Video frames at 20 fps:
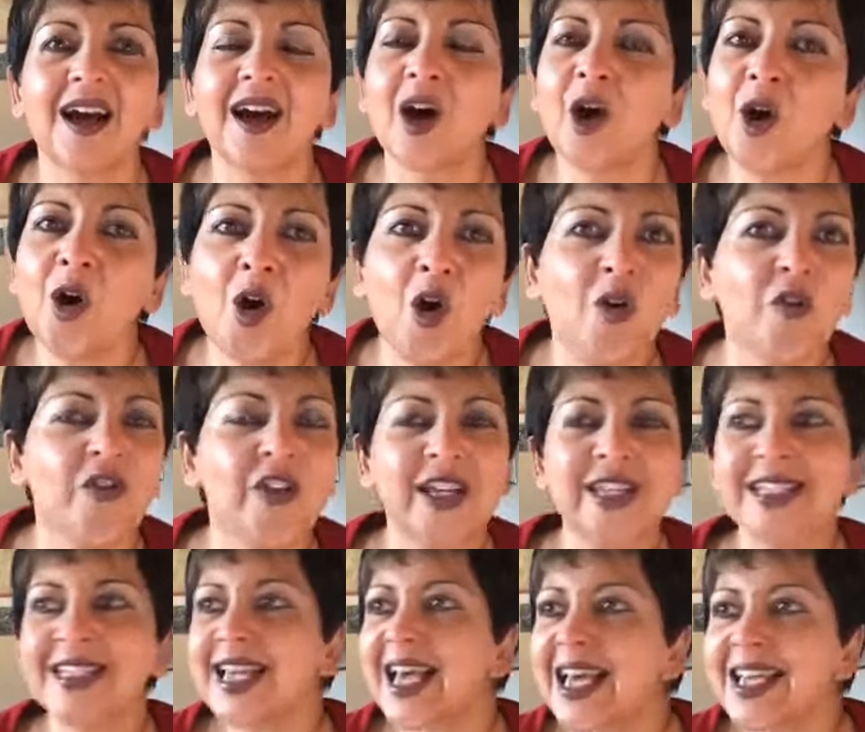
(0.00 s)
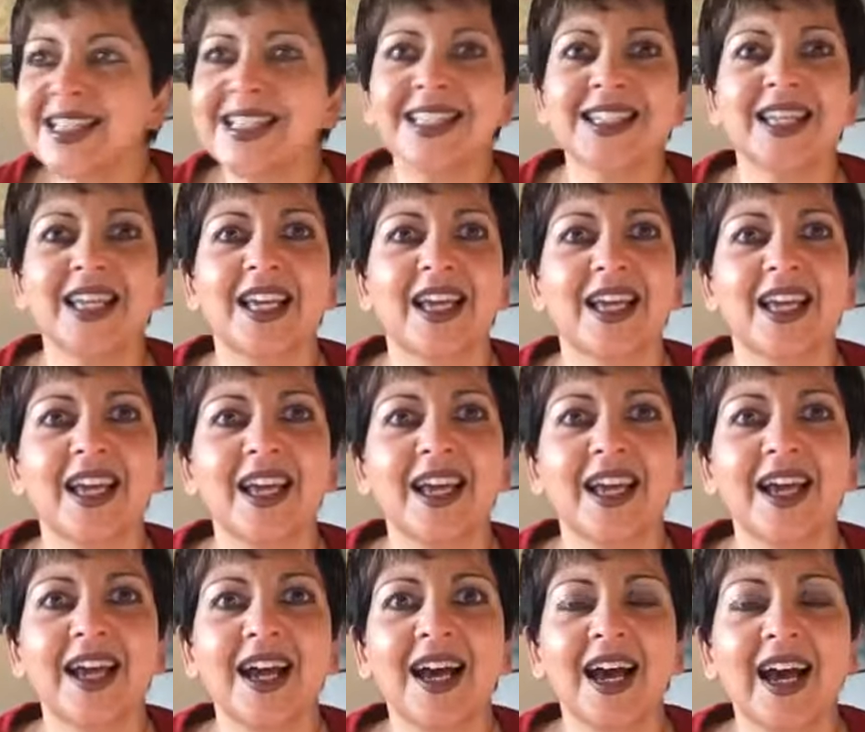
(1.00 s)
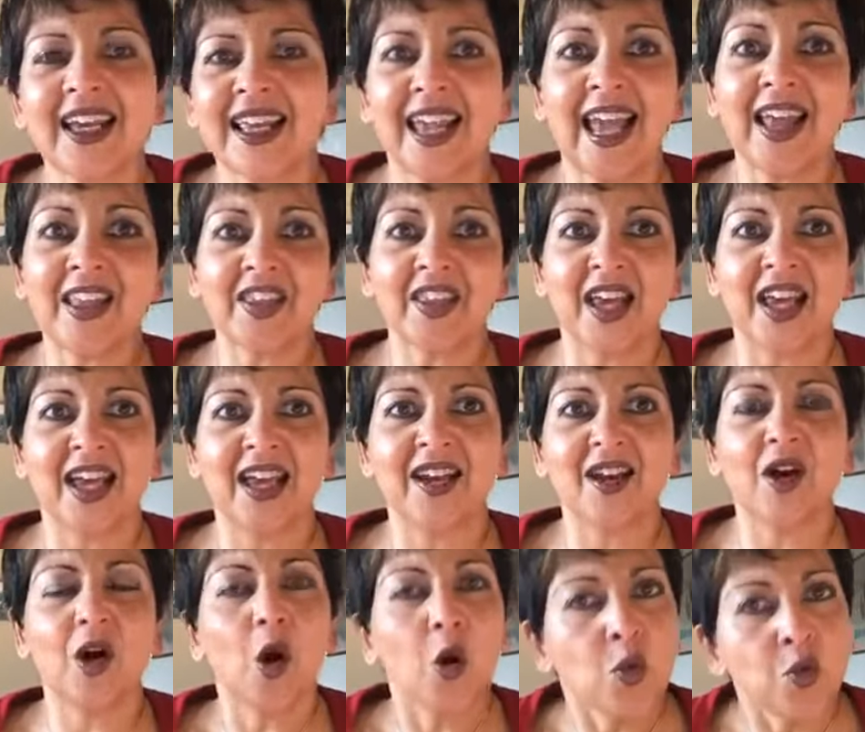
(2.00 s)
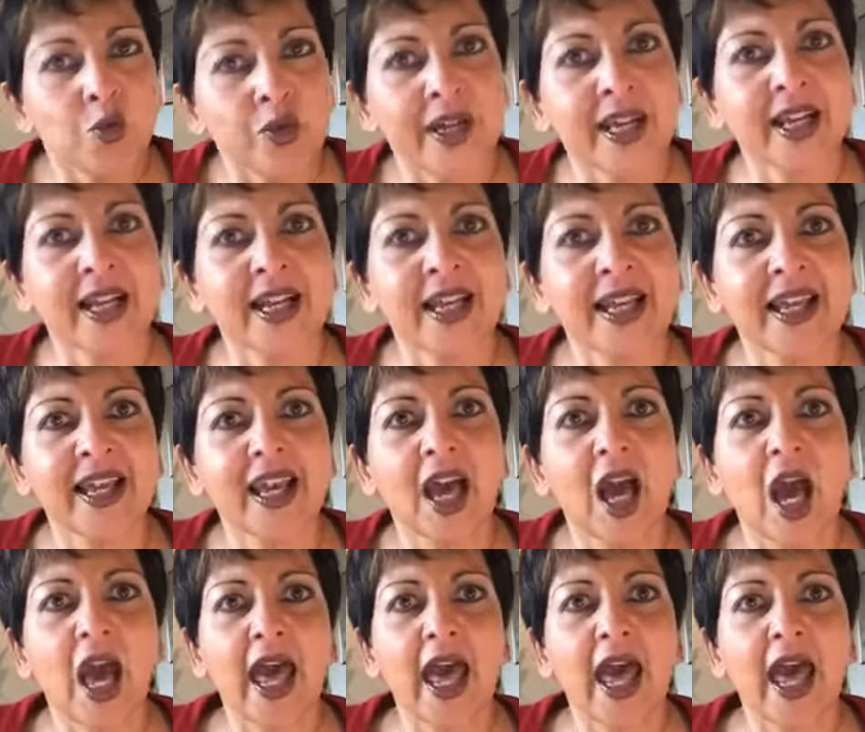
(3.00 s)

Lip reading: Oh, fantastic. I get that. Oh, really?